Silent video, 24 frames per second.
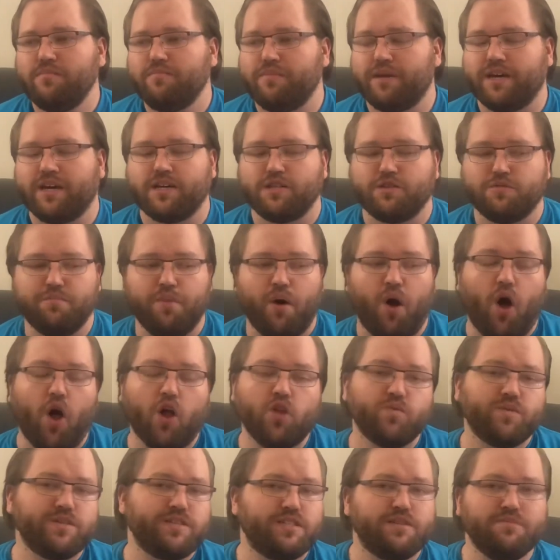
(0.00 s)
because Paul
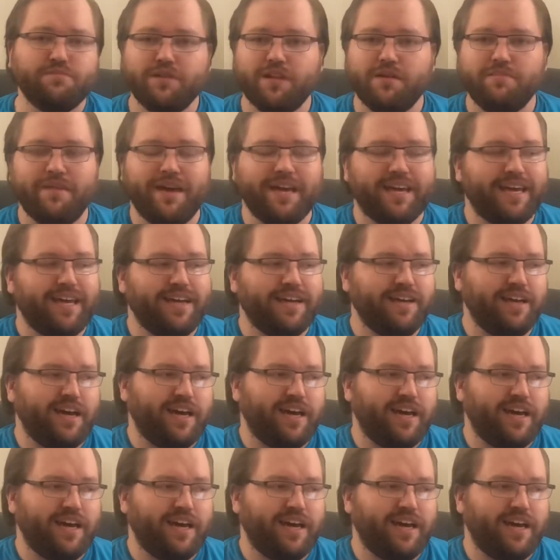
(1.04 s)
was simply making